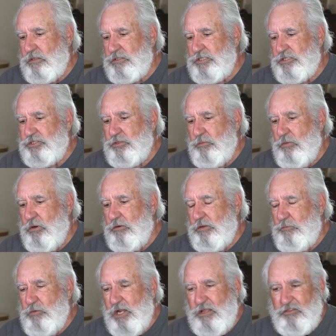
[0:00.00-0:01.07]
Sister
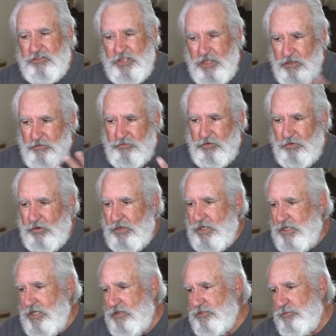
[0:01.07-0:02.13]
Margaret, when I think of her,
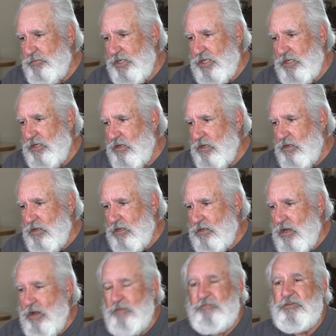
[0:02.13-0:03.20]
it gives me
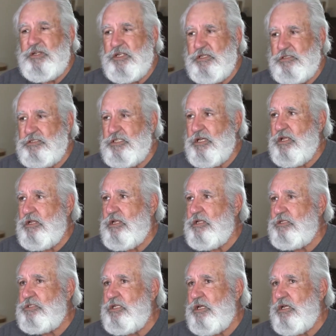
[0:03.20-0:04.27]
confidence,
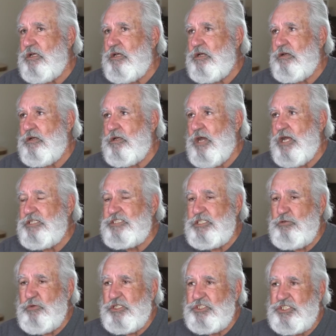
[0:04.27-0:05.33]
and I
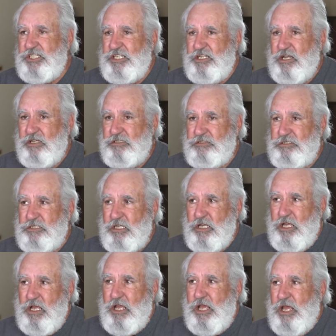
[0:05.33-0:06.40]
see what she does,
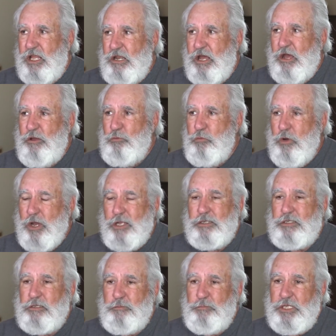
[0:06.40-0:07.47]
and I
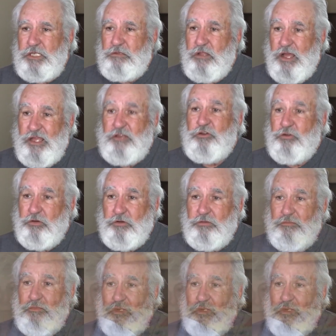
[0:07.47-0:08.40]
want to be like her.